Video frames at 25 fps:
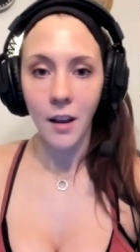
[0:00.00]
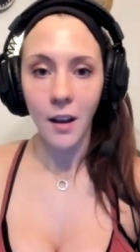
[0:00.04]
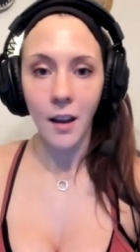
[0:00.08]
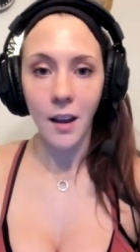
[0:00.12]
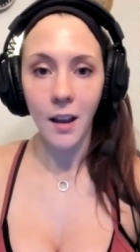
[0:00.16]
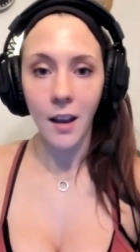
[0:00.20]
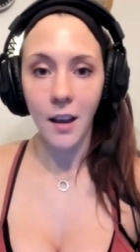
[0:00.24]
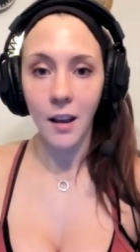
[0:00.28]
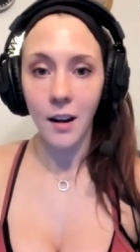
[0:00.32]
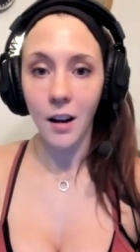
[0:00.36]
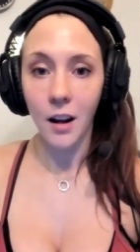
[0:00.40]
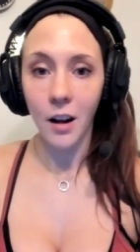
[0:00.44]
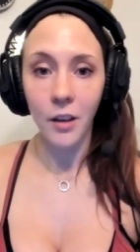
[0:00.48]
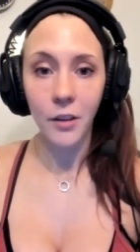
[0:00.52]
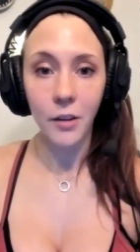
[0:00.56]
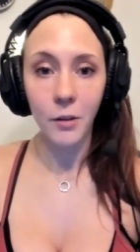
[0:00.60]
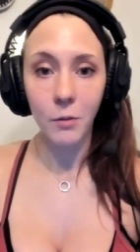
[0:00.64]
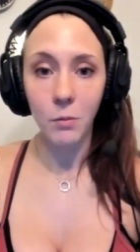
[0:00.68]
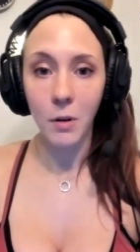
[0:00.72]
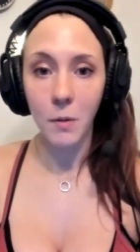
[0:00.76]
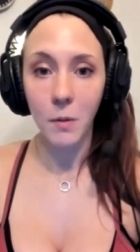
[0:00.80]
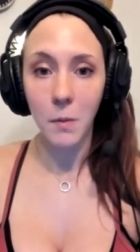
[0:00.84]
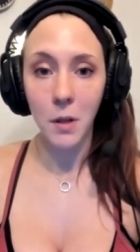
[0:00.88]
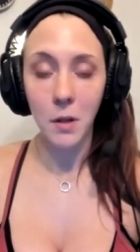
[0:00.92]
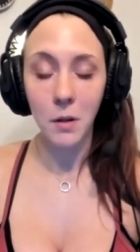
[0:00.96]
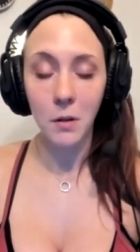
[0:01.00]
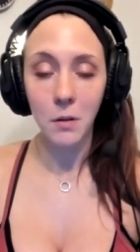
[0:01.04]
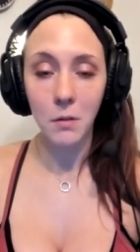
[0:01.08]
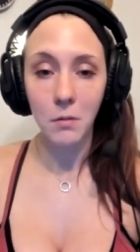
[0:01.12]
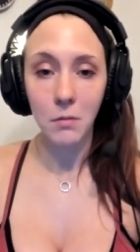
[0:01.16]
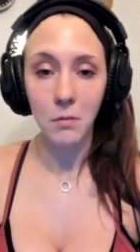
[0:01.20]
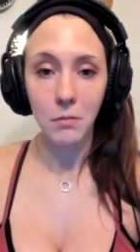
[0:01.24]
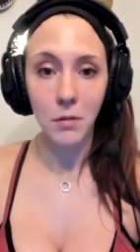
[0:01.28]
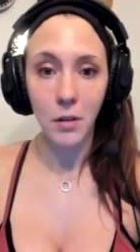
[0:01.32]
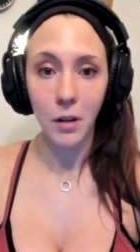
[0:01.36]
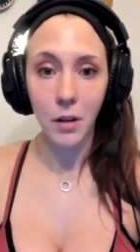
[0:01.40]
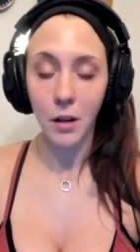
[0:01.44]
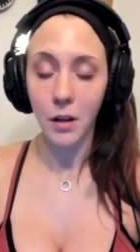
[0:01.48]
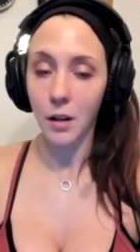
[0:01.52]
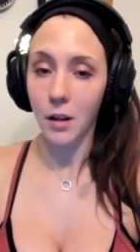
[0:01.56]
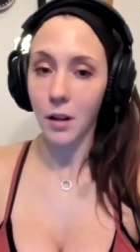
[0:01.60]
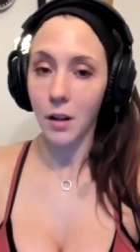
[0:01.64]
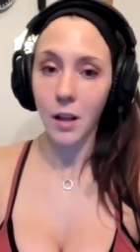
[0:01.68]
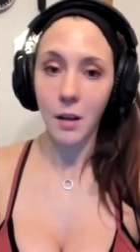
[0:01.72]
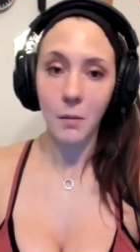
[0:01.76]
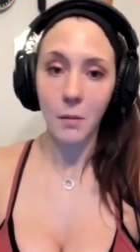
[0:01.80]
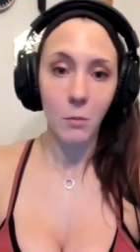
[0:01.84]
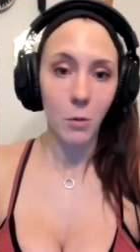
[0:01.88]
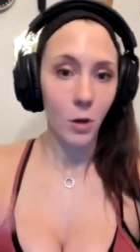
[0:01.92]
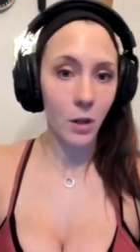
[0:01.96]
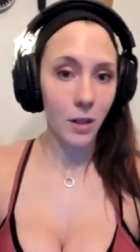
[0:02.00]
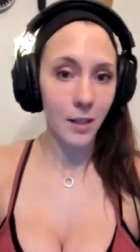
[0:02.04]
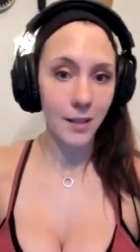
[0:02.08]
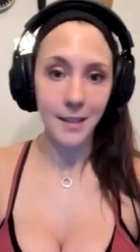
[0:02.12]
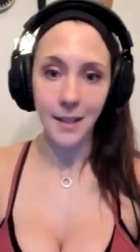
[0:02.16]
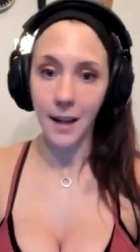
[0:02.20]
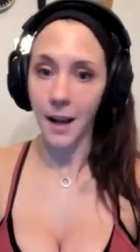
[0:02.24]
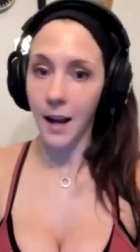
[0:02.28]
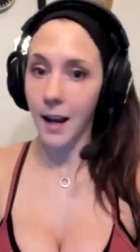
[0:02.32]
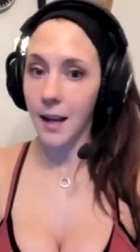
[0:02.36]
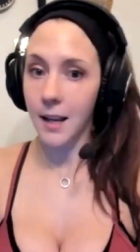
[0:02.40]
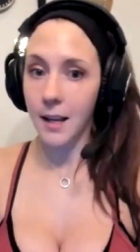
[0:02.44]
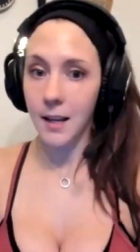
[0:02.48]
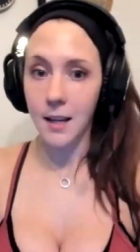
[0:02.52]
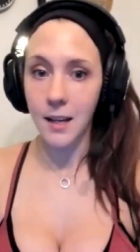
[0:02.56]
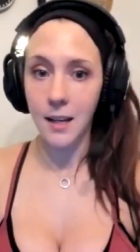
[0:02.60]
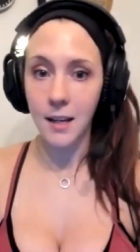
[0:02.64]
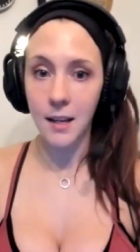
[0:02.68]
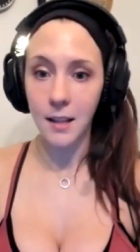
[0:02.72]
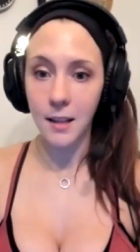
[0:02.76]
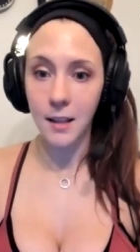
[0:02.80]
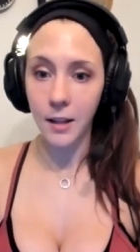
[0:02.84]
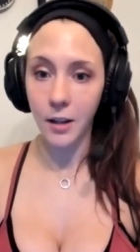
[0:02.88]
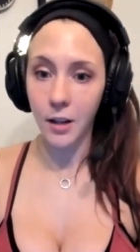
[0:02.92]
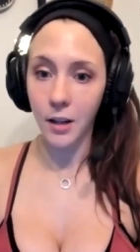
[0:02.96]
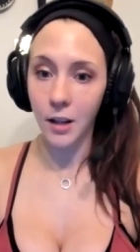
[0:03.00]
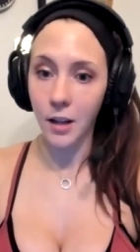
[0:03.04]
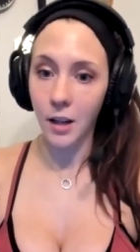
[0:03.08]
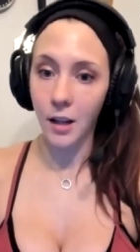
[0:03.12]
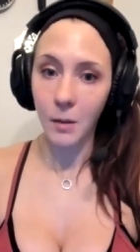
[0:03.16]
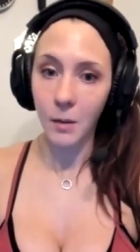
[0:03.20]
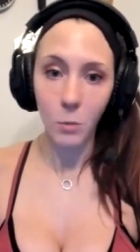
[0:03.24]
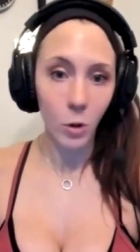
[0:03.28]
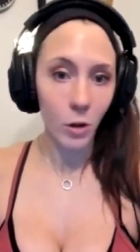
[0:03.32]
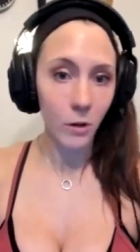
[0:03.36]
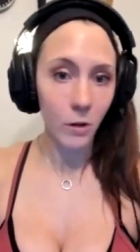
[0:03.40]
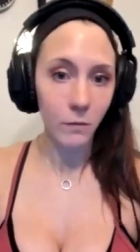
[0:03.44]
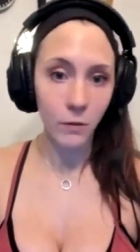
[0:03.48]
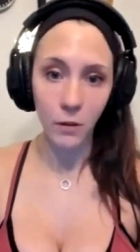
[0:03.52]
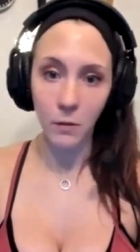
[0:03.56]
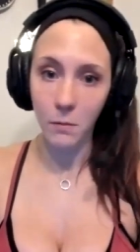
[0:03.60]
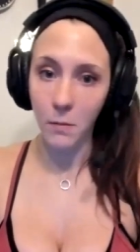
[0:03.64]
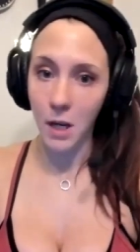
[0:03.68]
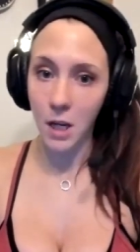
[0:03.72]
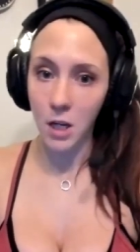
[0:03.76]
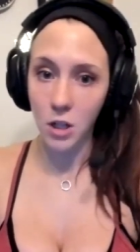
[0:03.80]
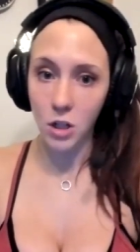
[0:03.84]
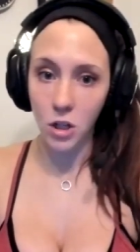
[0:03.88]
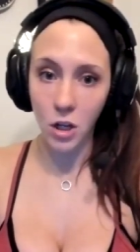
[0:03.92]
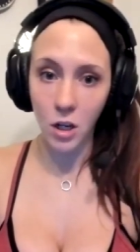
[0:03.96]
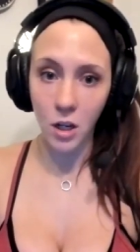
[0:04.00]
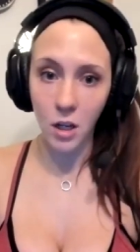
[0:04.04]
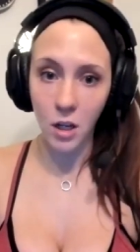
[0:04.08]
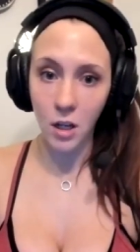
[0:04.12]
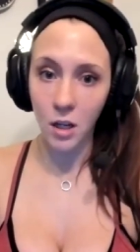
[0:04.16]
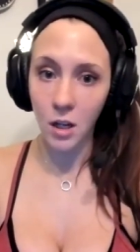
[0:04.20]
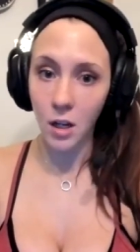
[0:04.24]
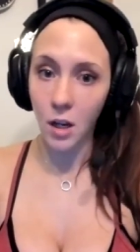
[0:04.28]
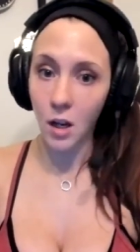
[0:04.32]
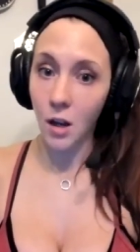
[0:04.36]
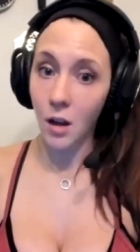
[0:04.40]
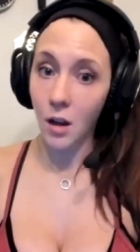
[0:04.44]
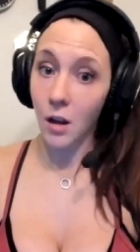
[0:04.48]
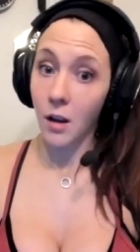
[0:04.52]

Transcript: And other women, they're going to get more anxiety, they're going to get more inflammation.